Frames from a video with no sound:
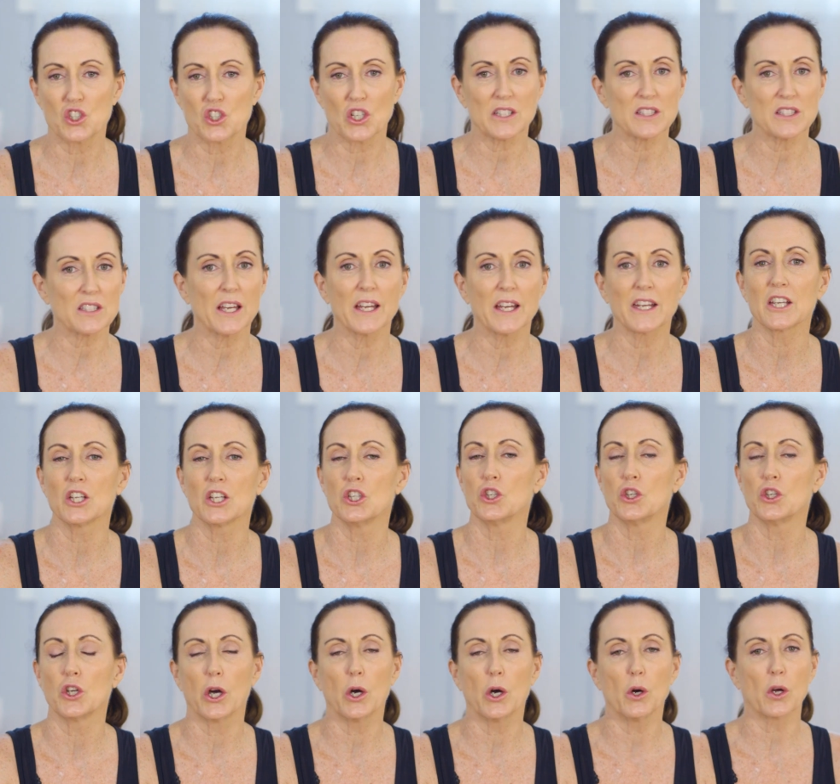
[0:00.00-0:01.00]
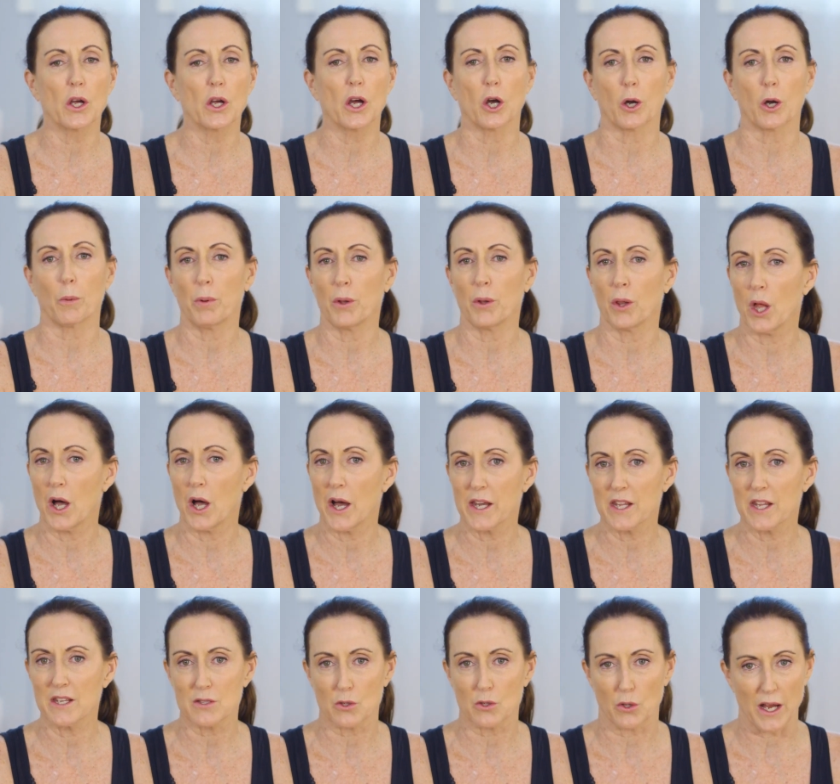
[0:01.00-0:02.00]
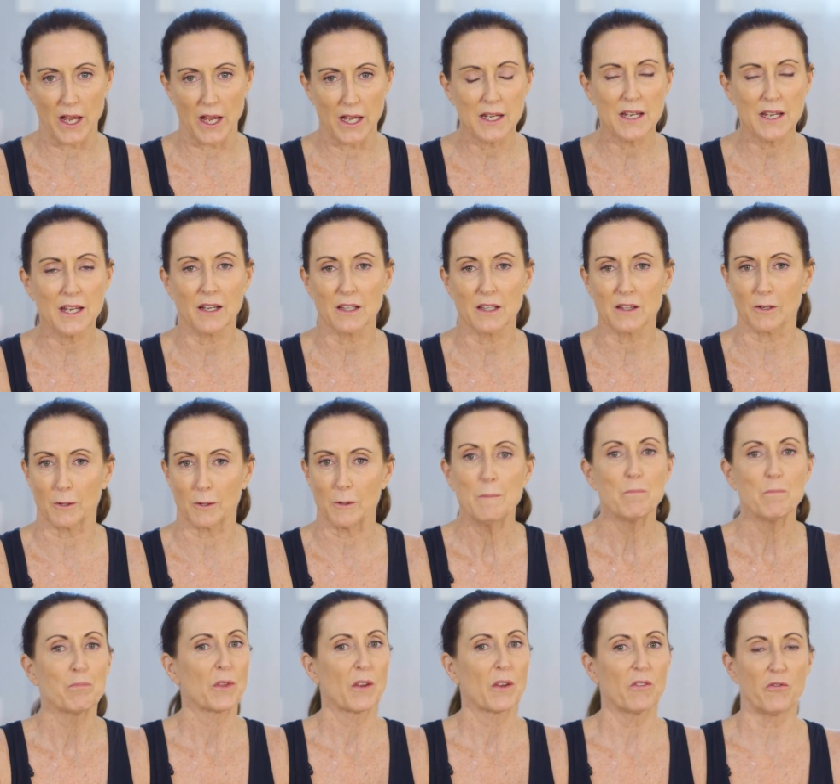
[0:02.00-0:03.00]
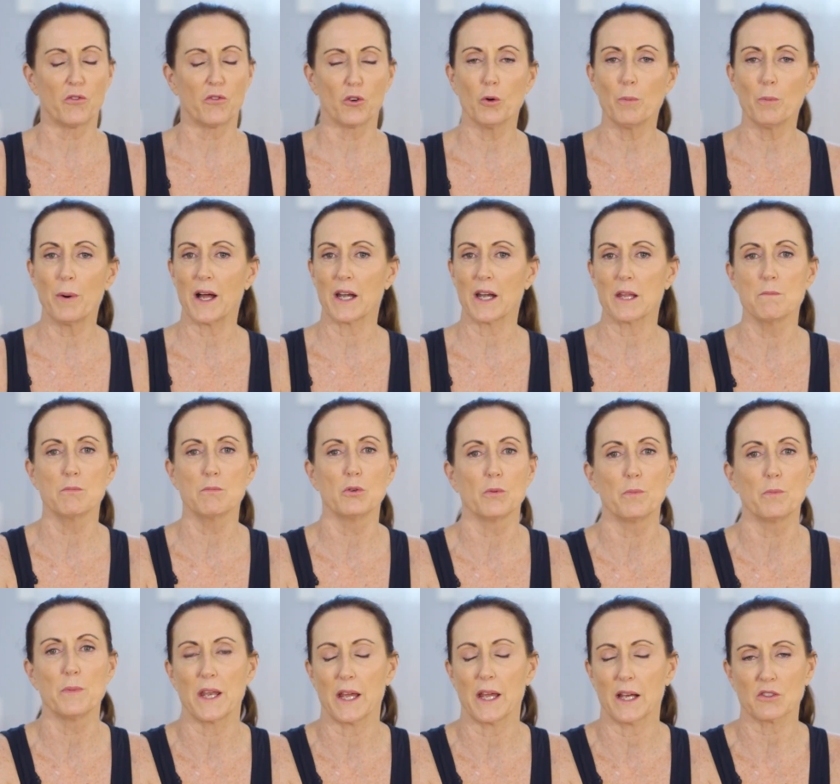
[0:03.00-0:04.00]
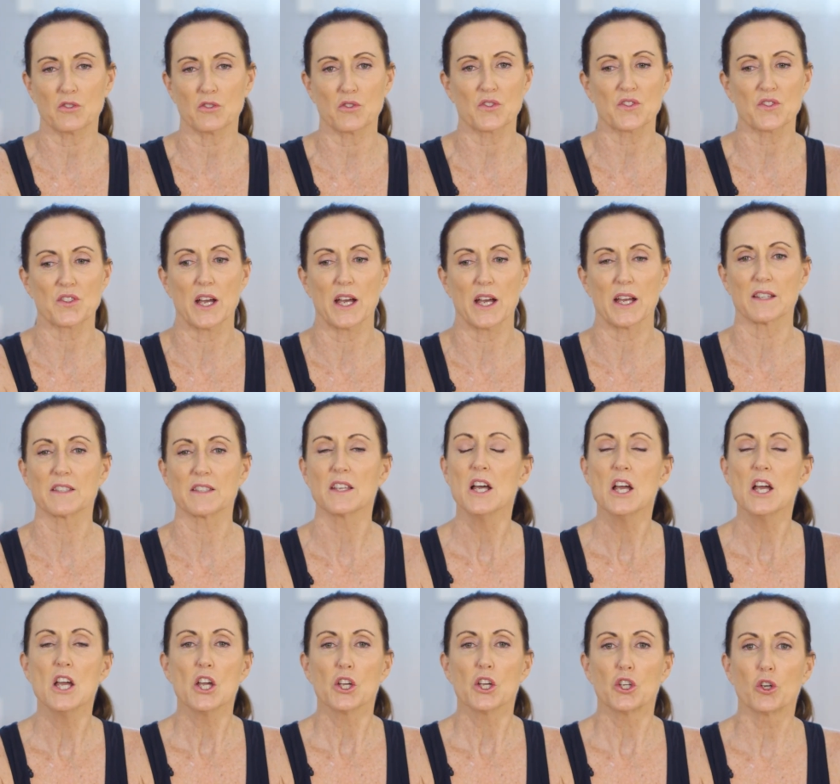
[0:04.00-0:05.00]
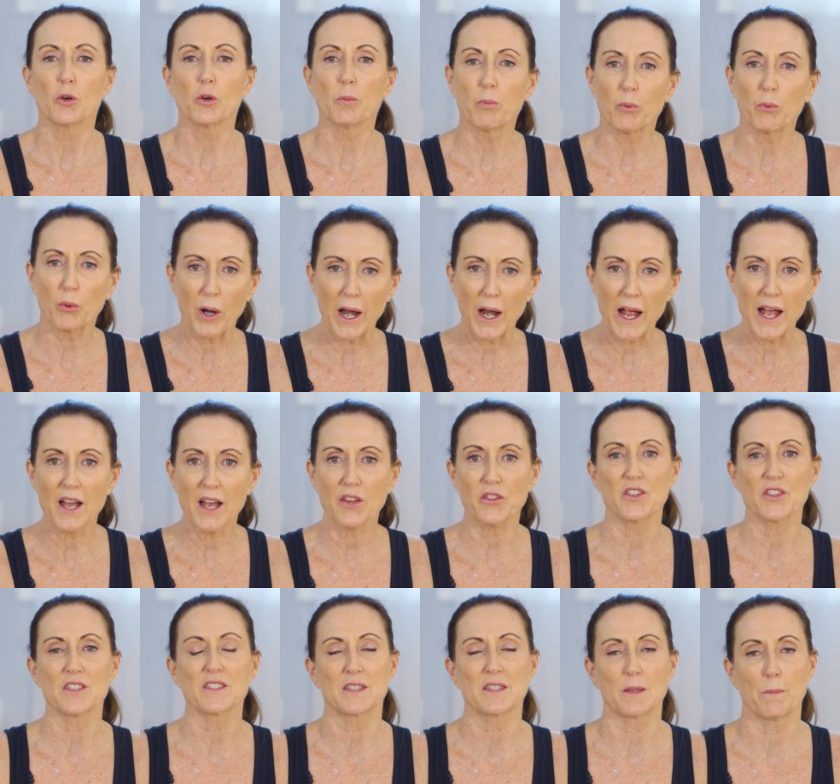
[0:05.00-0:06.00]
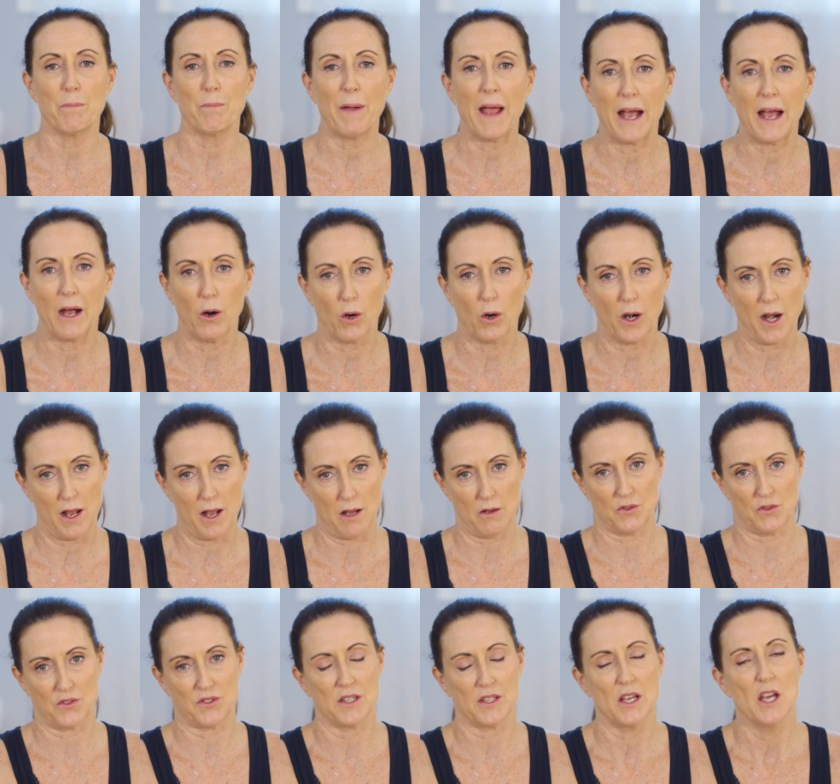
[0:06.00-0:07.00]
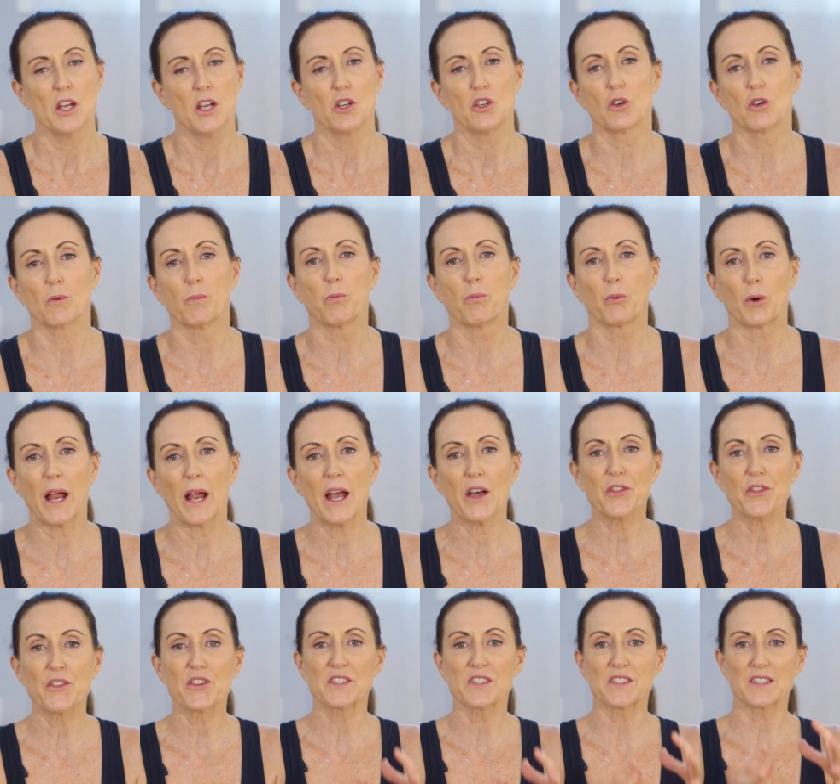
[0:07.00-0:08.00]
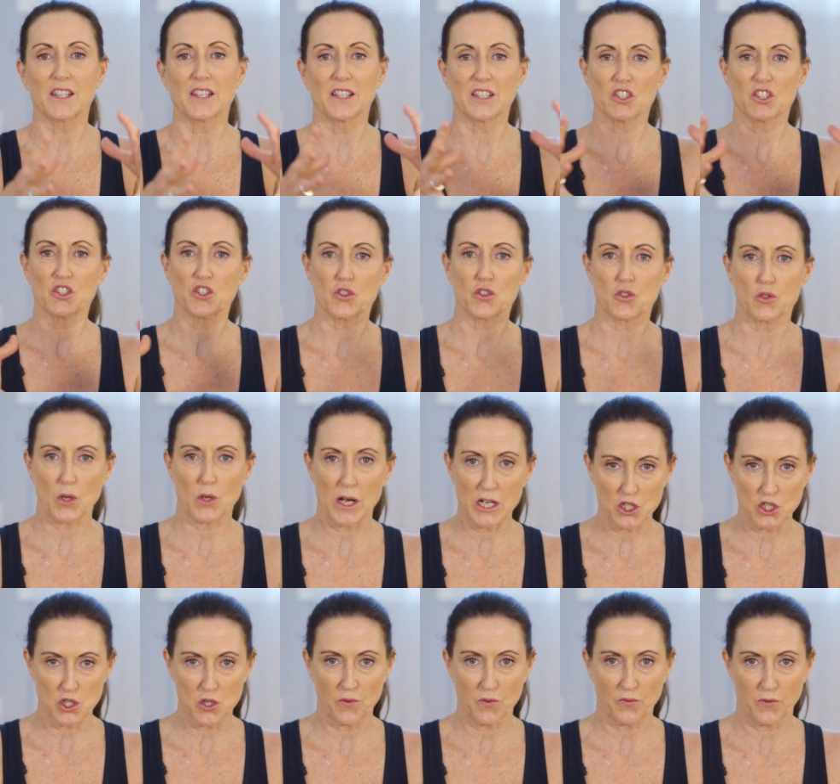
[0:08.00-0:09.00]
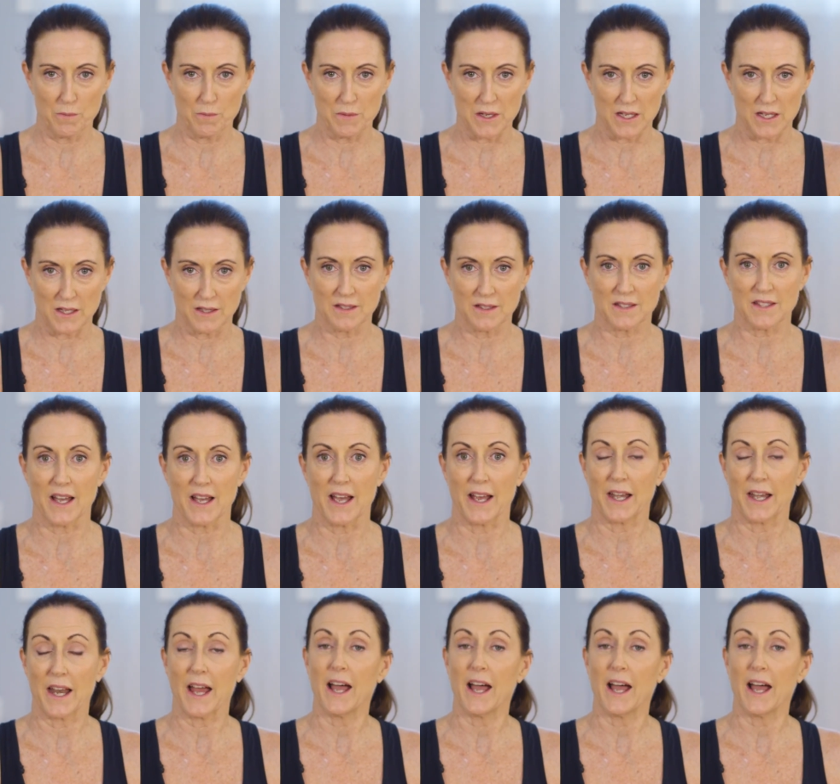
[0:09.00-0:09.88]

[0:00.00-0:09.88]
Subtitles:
just like in yoga or Pilates or any other full body movement exercise. Your breath is the powerhouse. Your breath is going to stretch you from the inside